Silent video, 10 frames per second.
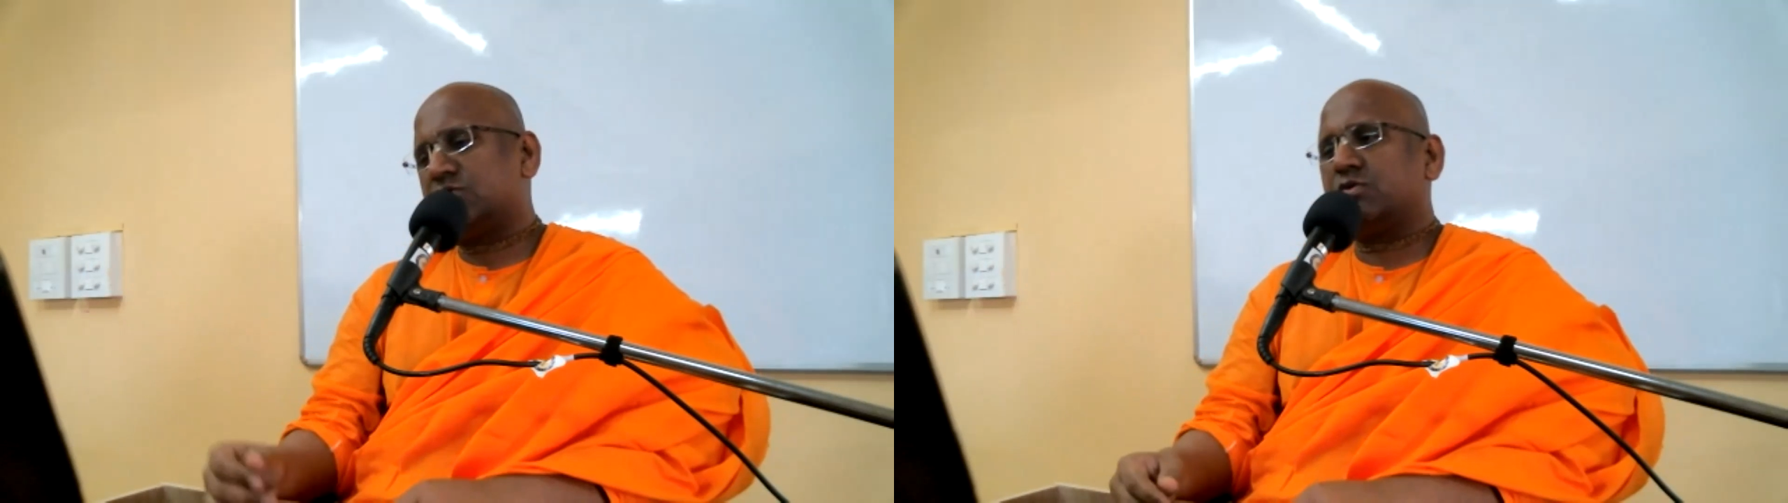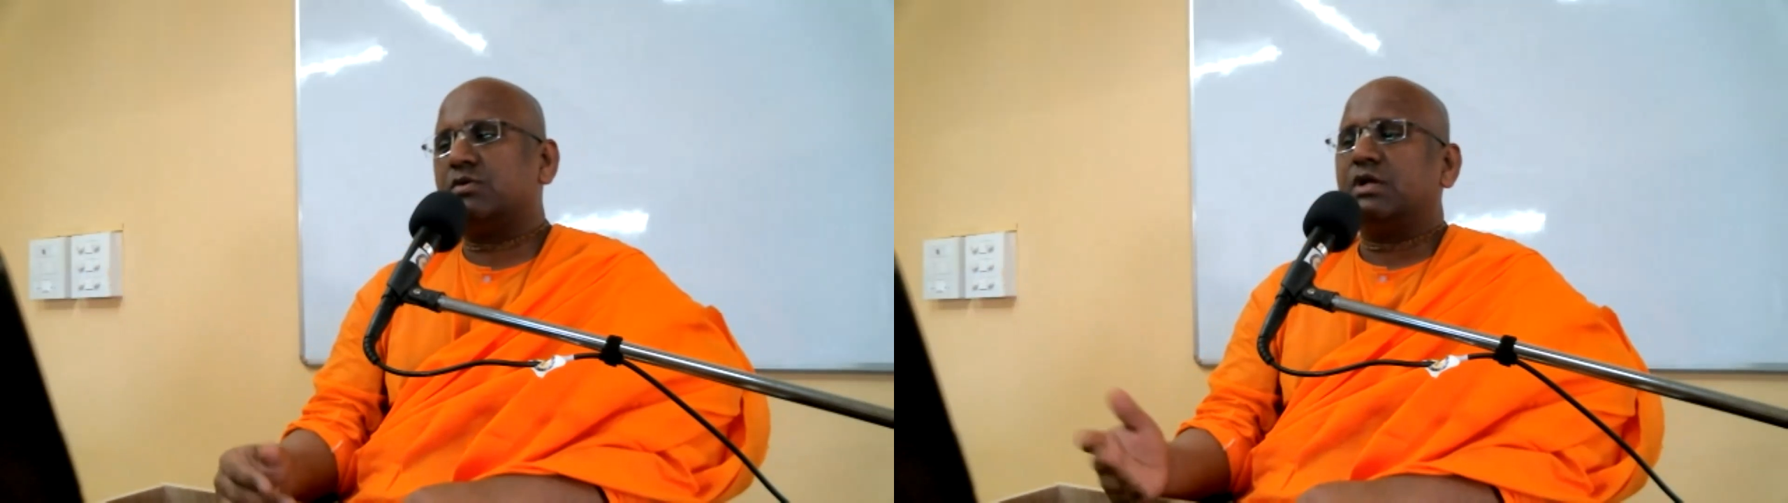
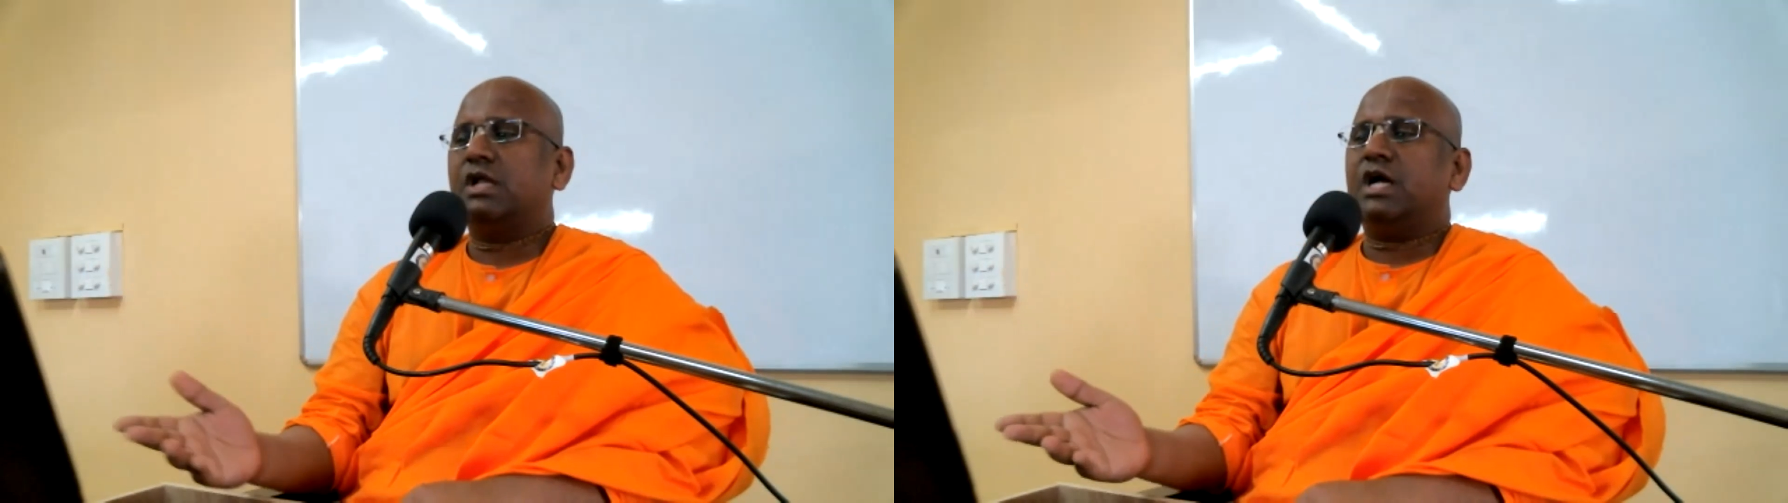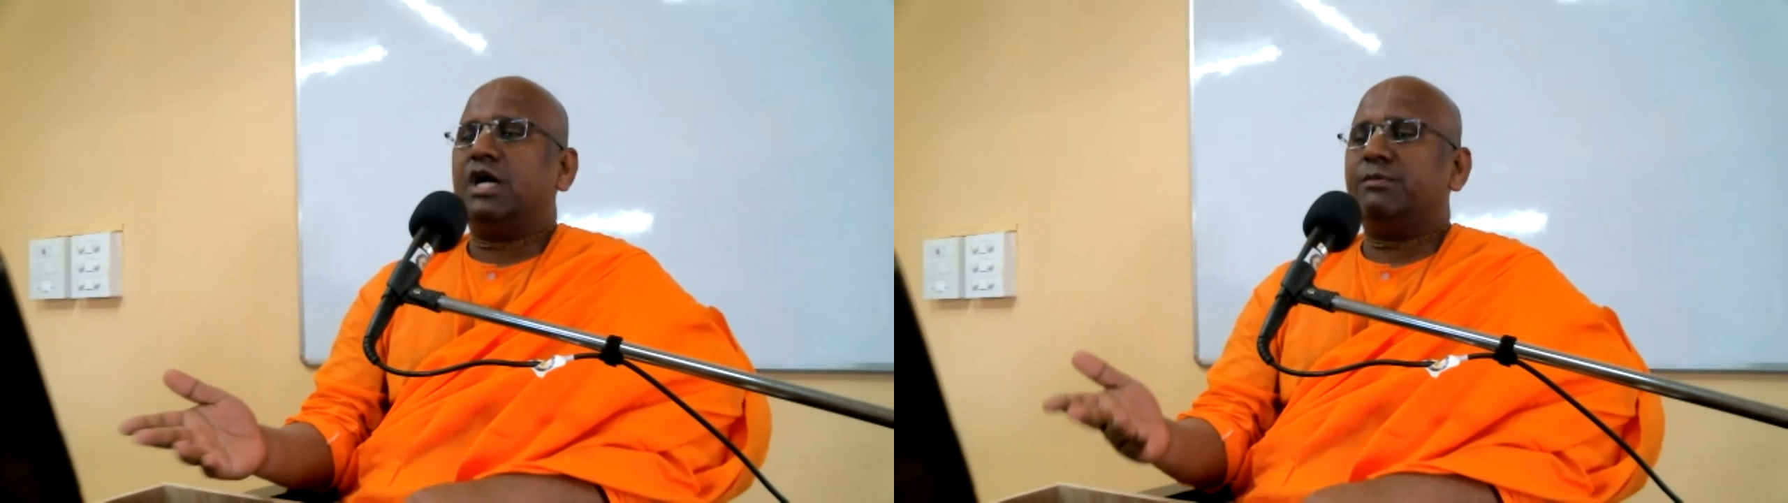So
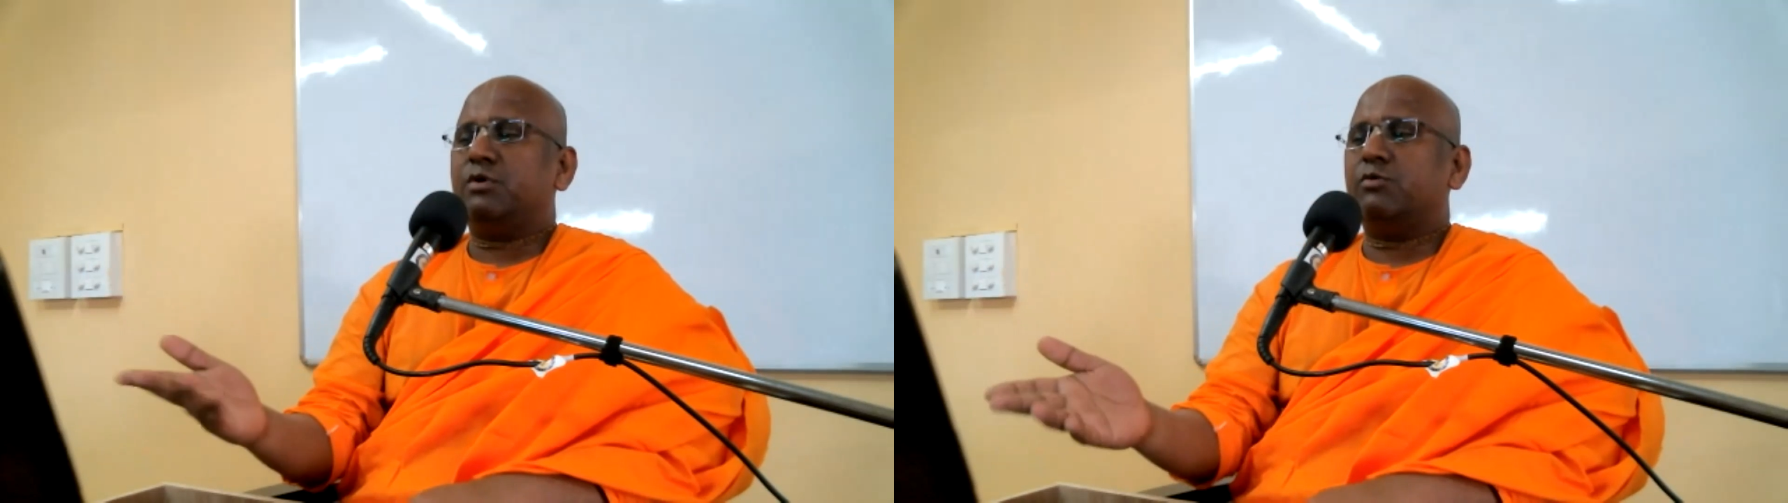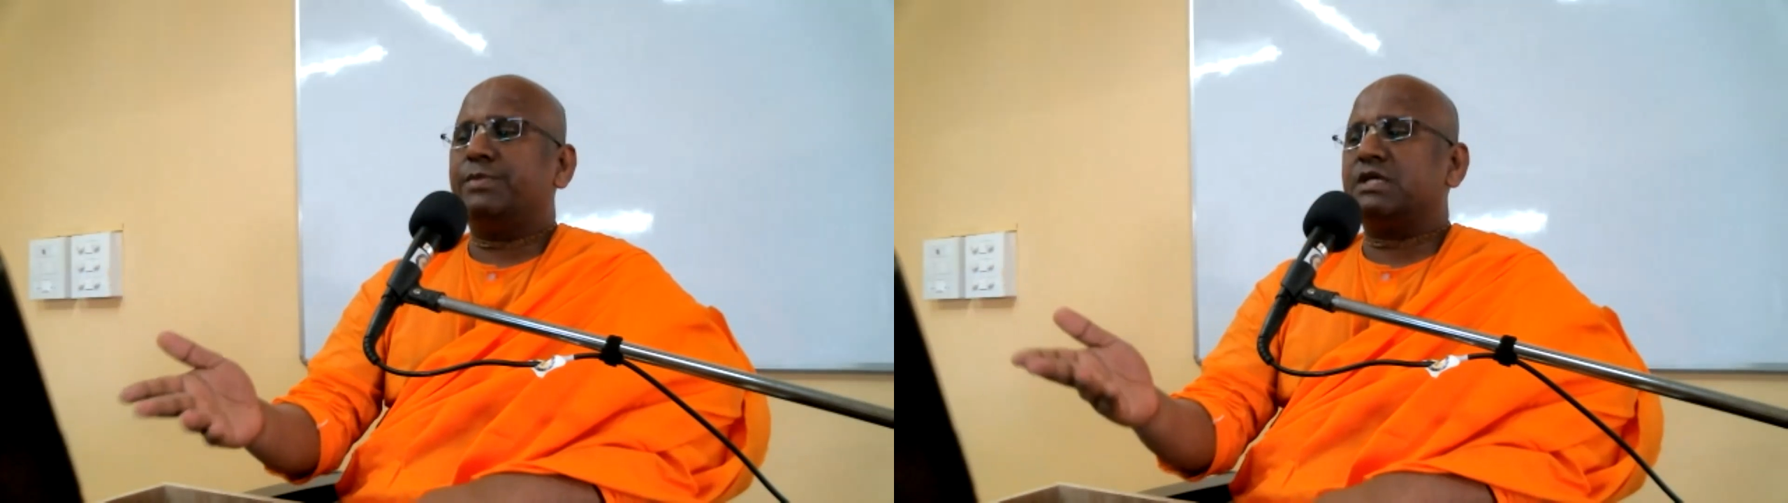
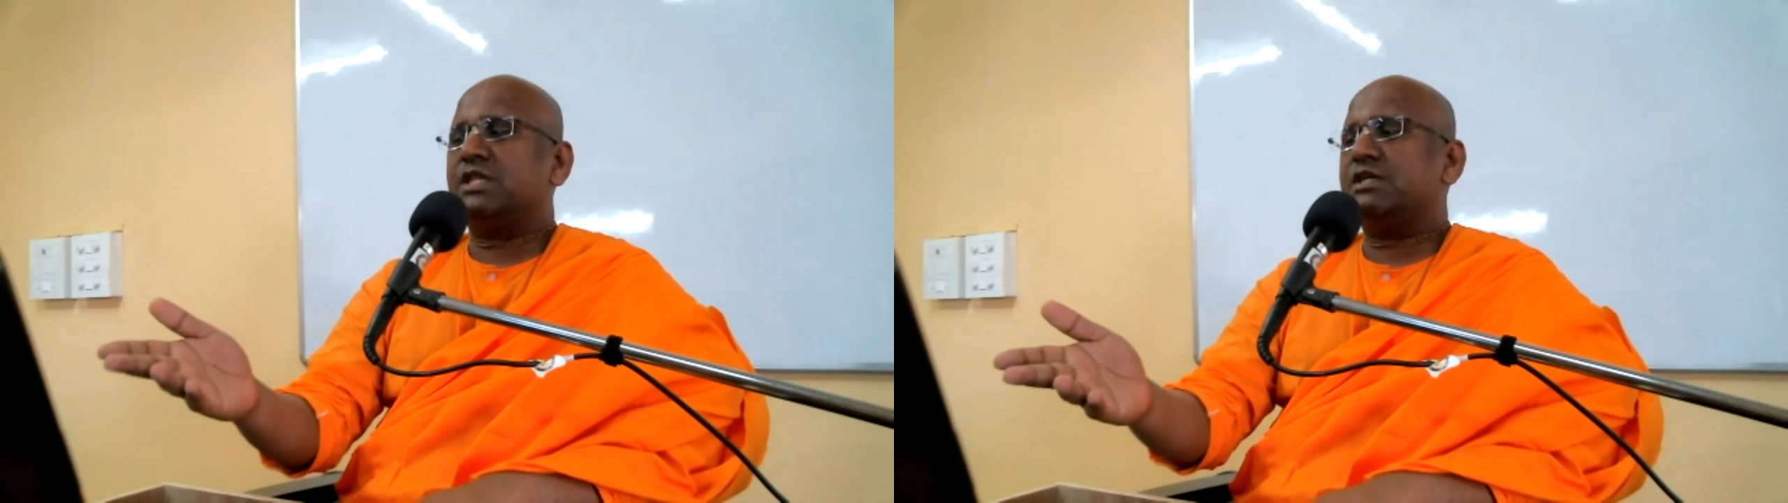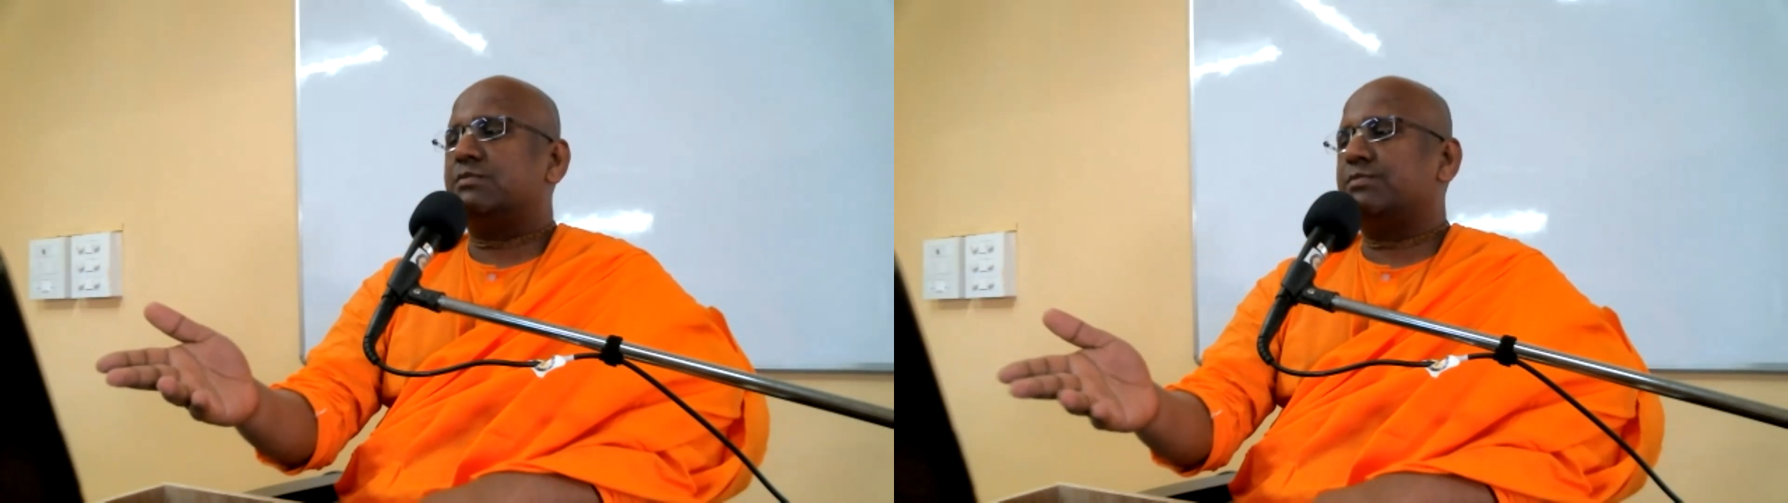I'm
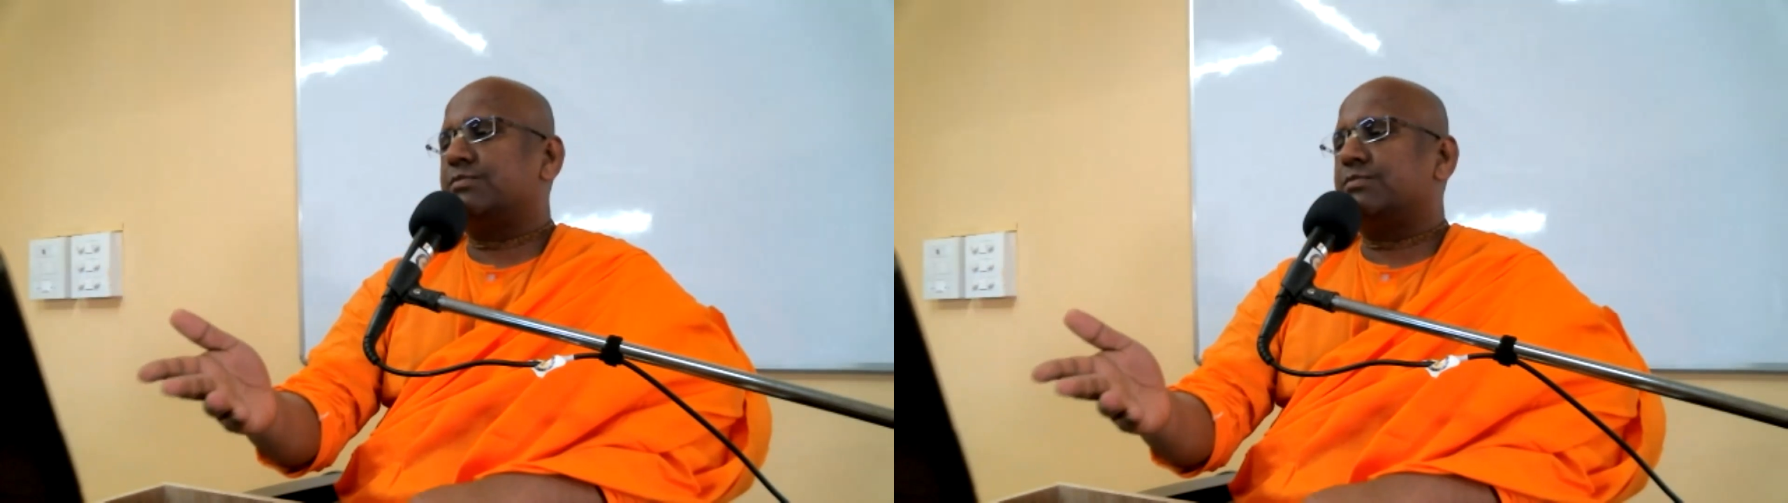hoping that